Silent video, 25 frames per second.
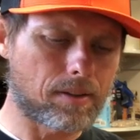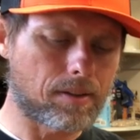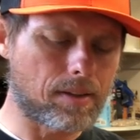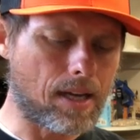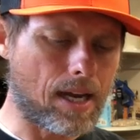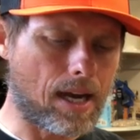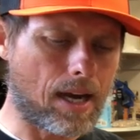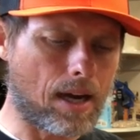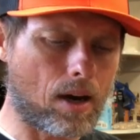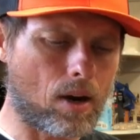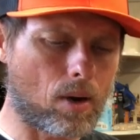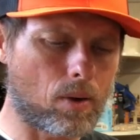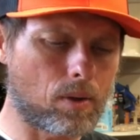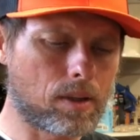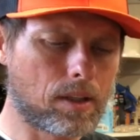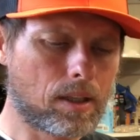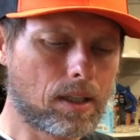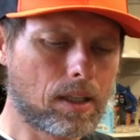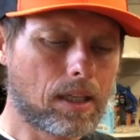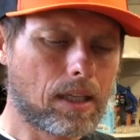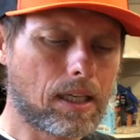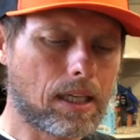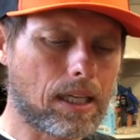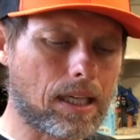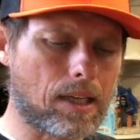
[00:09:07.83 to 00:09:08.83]
Now,
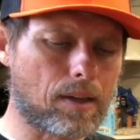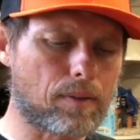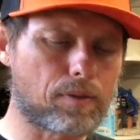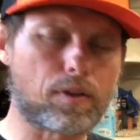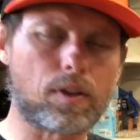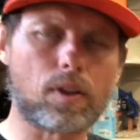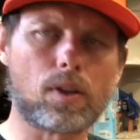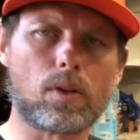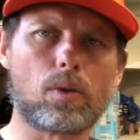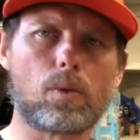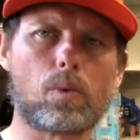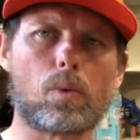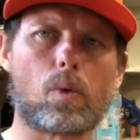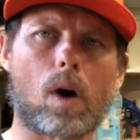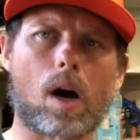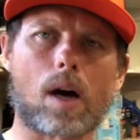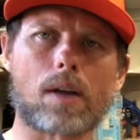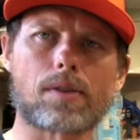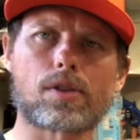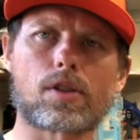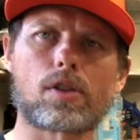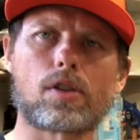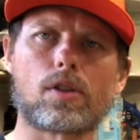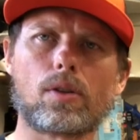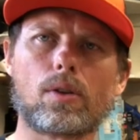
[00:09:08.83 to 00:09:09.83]
if you
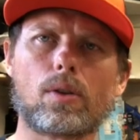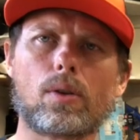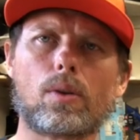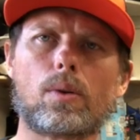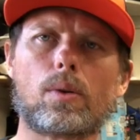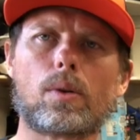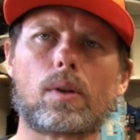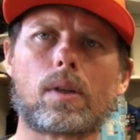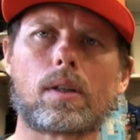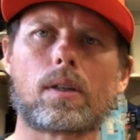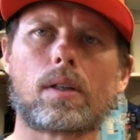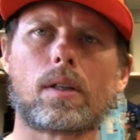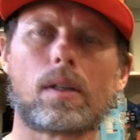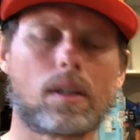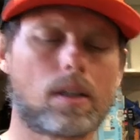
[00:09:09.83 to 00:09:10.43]
want to